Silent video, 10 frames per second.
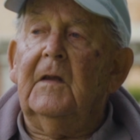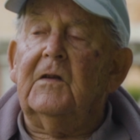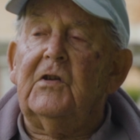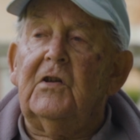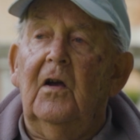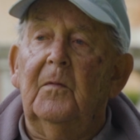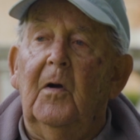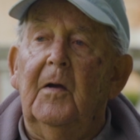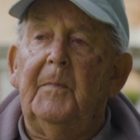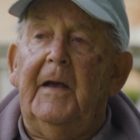This is like
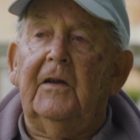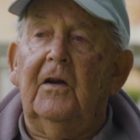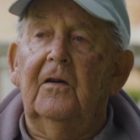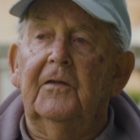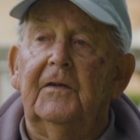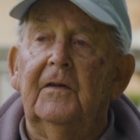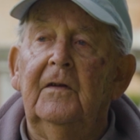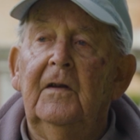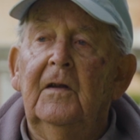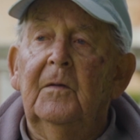my back garden.
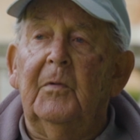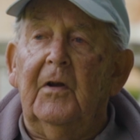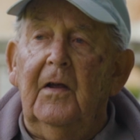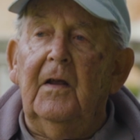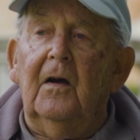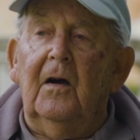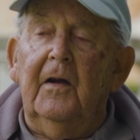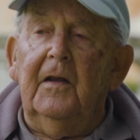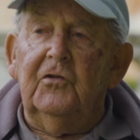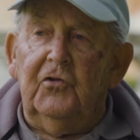But I,
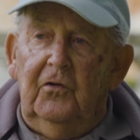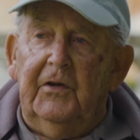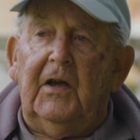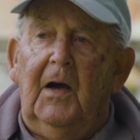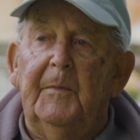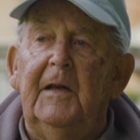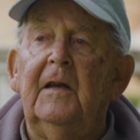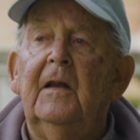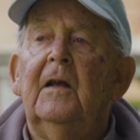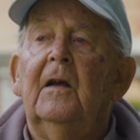I enjoy coming.